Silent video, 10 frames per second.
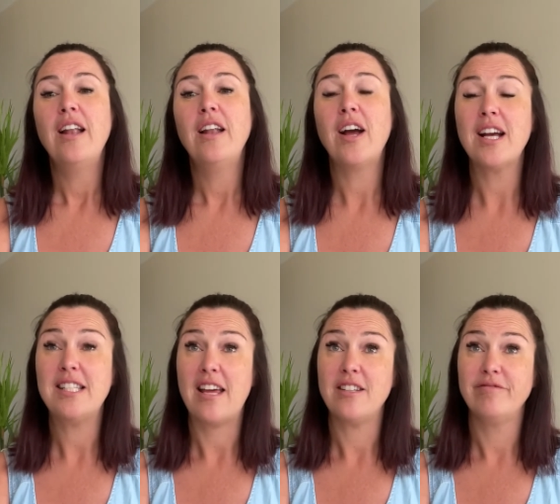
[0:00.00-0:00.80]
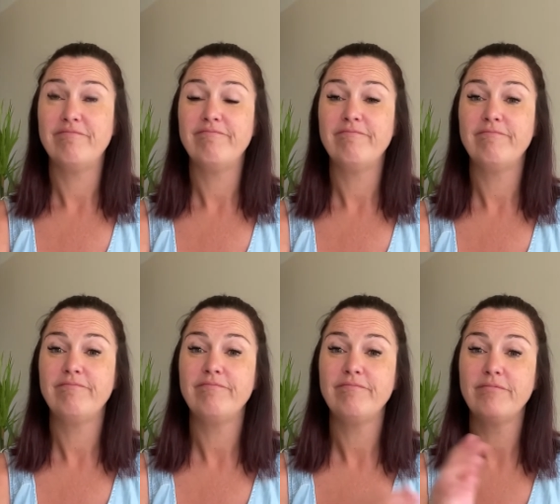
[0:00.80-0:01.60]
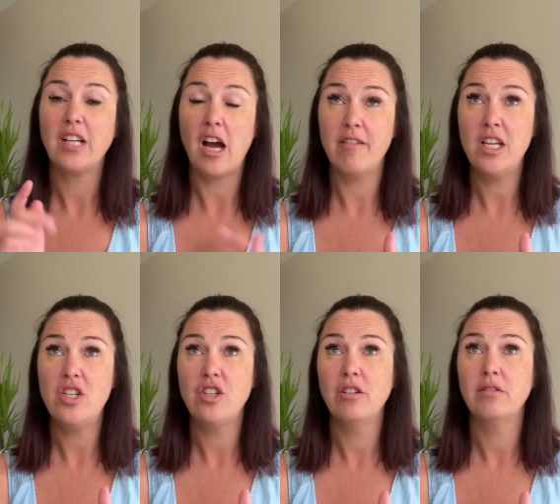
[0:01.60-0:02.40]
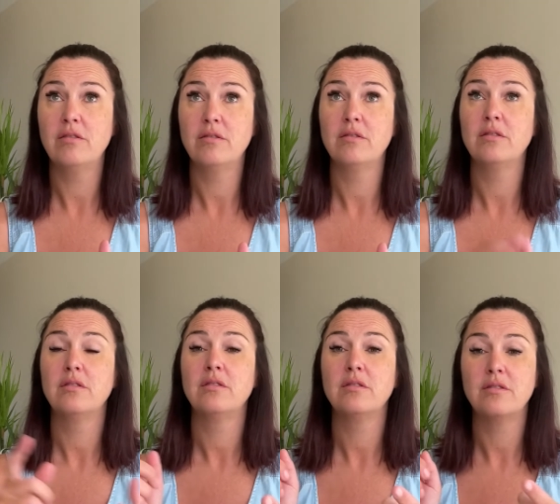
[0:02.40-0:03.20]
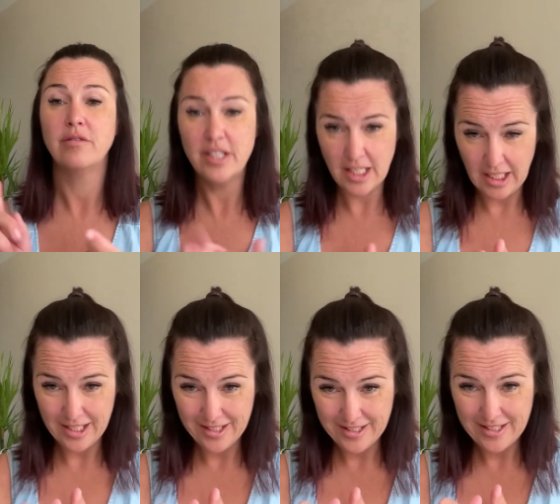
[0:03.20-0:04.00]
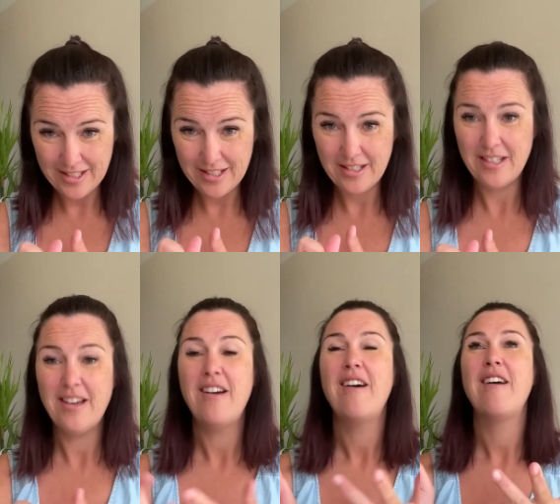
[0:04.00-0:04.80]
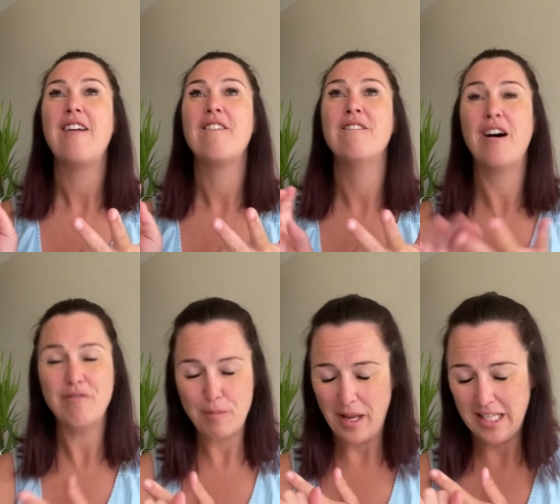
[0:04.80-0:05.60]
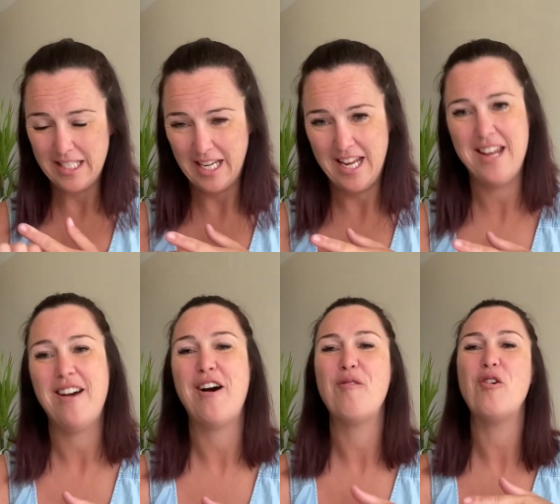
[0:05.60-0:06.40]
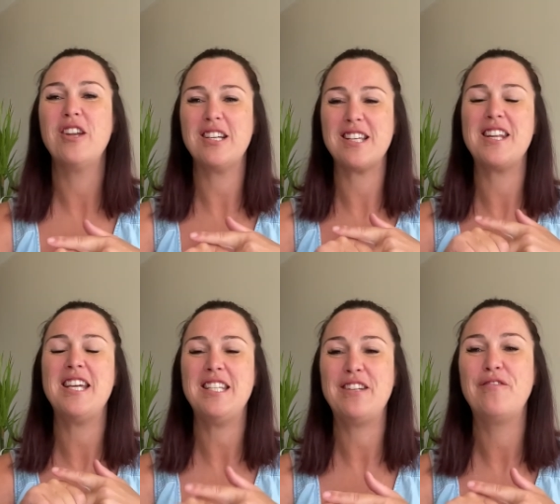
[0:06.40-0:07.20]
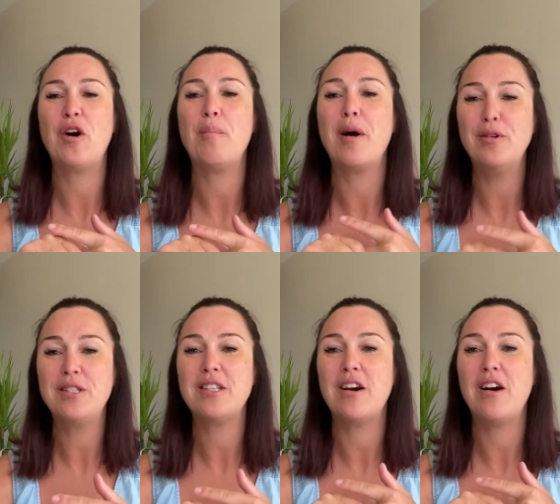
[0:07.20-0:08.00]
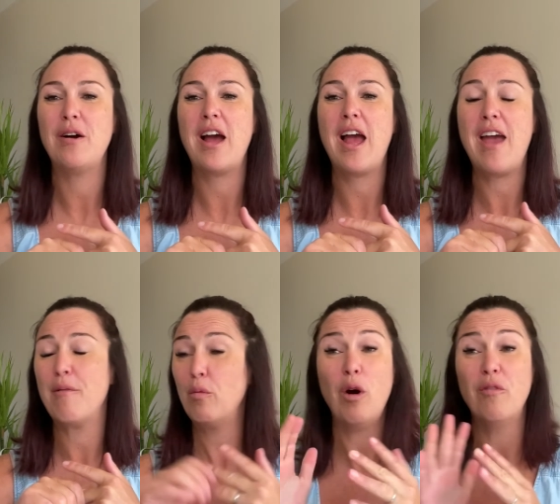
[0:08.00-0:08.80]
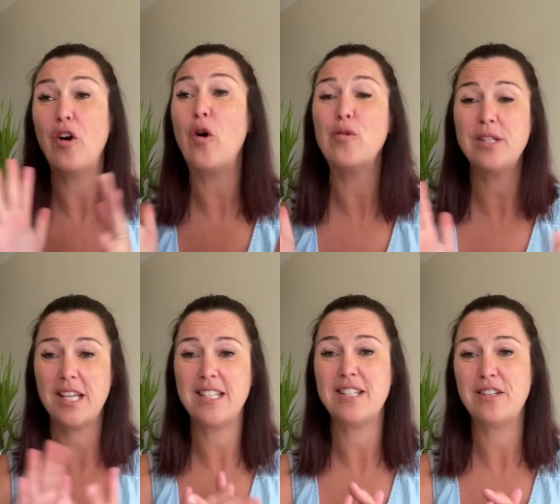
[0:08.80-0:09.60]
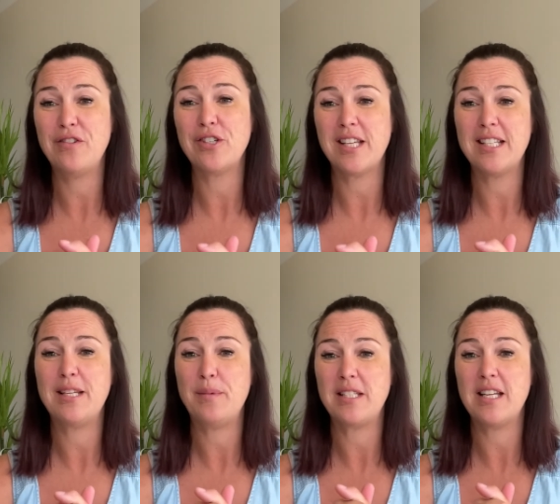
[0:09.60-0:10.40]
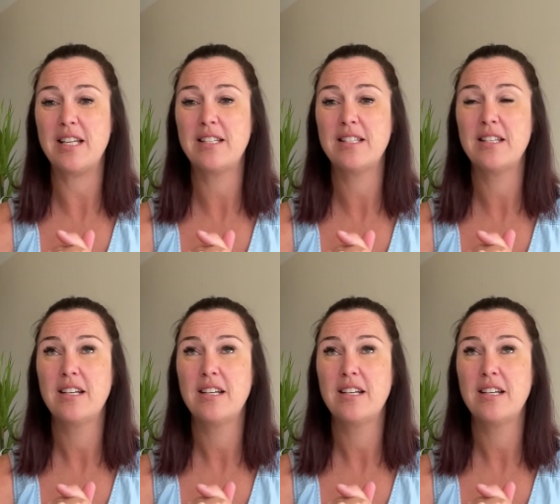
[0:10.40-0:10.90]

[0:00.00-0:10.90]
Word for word: like I said, courage, resilience, vulnerability are what's needed for most, eh, well, for all seasons of your Scentsy business.